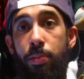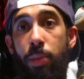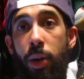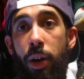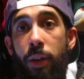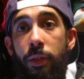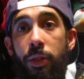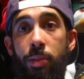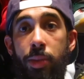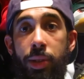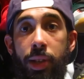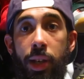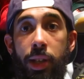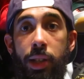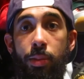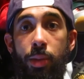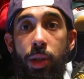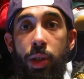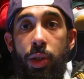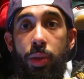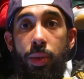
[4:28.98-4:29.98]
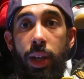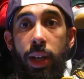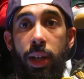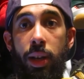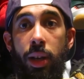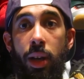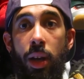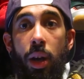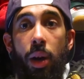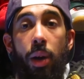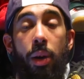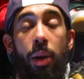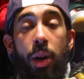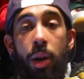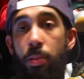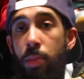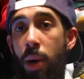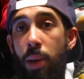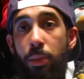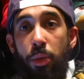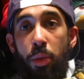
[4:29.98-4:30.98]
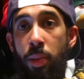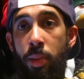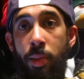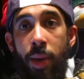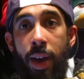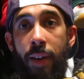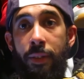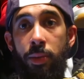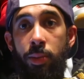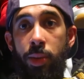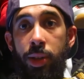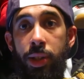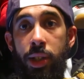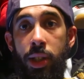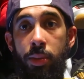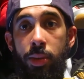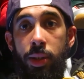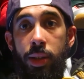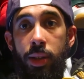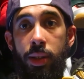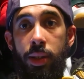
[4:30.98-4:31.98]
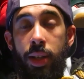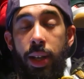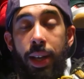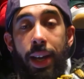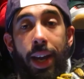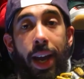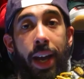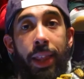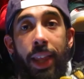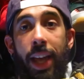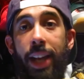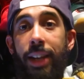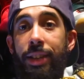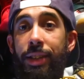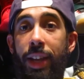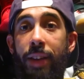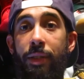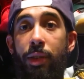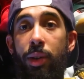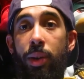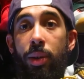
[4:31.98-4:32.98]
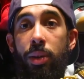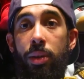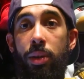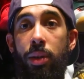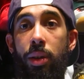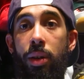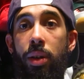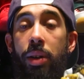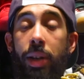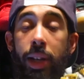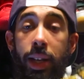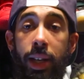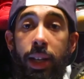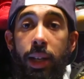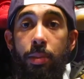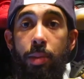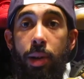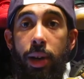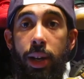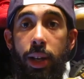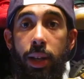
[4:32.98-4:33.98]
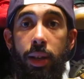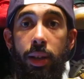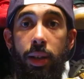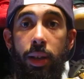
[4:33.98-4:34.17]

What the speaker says: Bird from Sesame Street or the Bumblebee Man from The Simpsons. And that is never a good look on anybody.